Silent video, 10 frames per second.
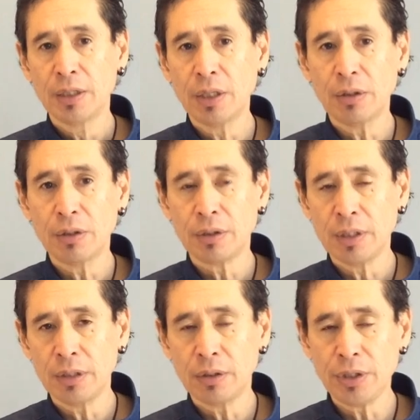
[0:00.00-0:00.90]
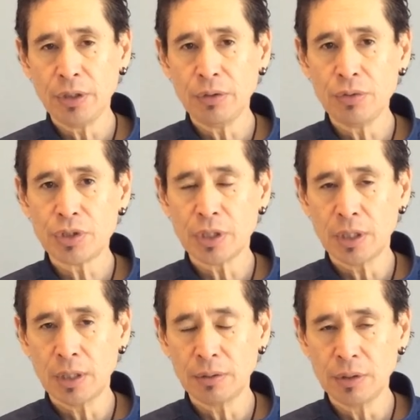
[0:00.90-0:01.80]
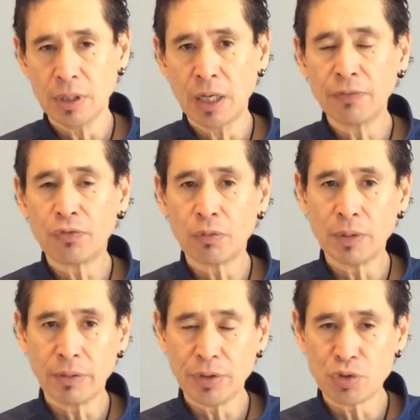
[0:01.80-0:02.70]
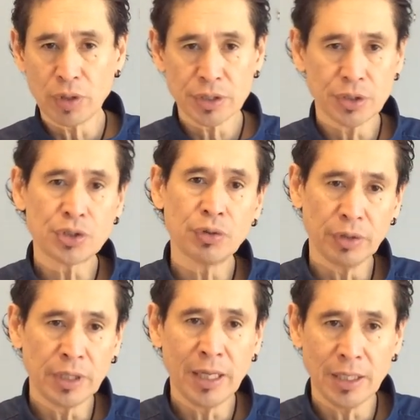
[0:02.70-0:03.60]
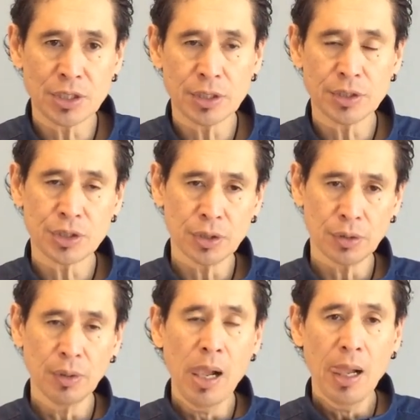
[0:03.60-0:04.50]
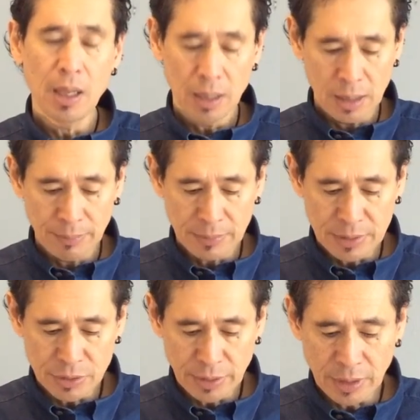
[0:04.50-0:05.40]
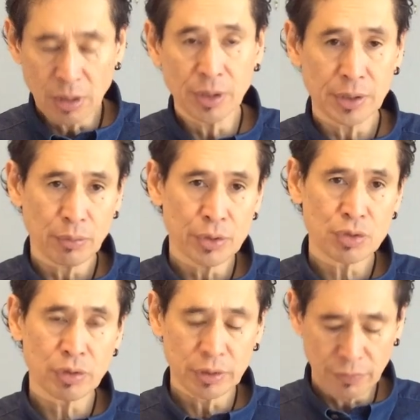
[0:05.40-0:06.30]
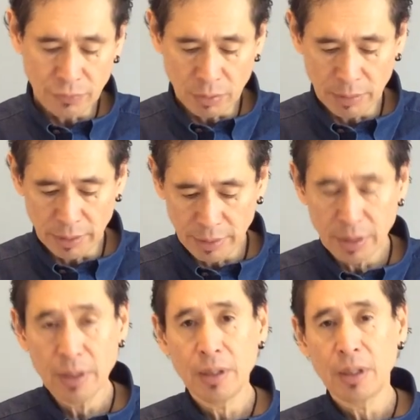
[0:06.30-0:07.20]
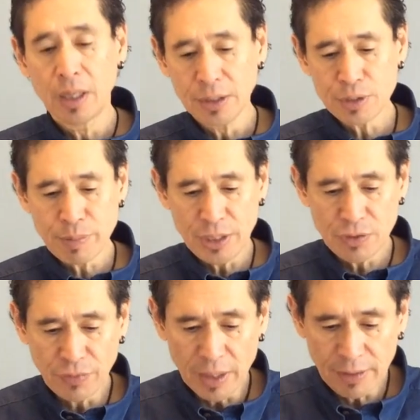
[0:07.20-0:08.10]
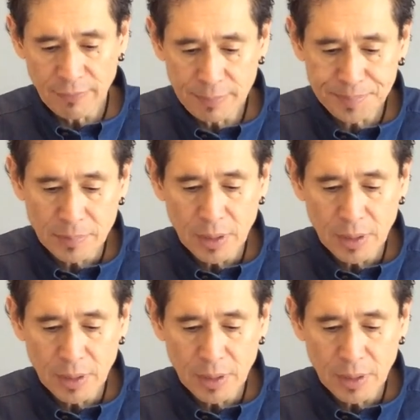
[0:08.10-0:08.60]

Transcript: They'll use non-formulary drugs in certain cases, so they call it a restricted formulary. That's page 5.